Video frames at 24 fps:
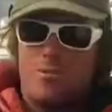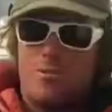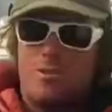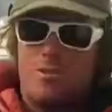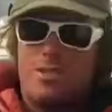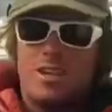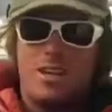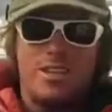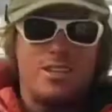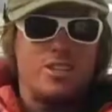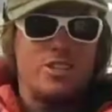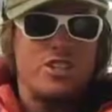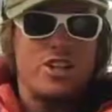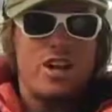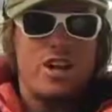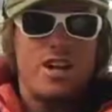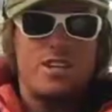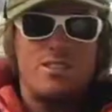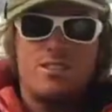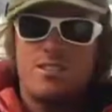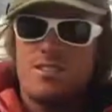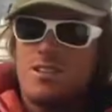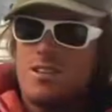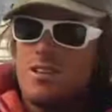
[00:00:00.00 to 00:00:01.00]
rolled out of
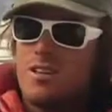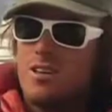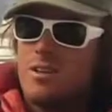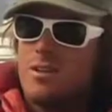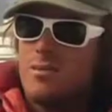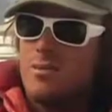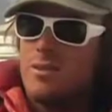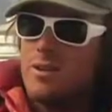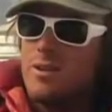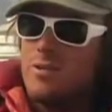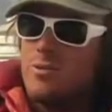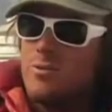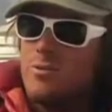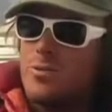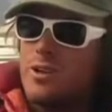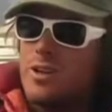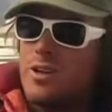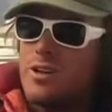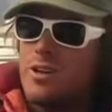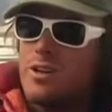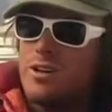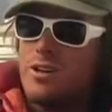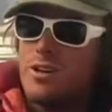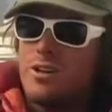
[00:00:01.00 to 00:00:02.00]
Shasta about a
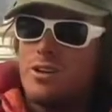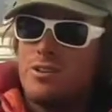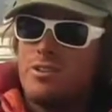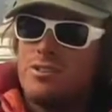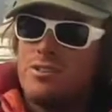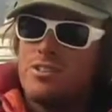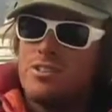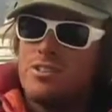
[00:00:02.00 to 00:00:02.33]
week ago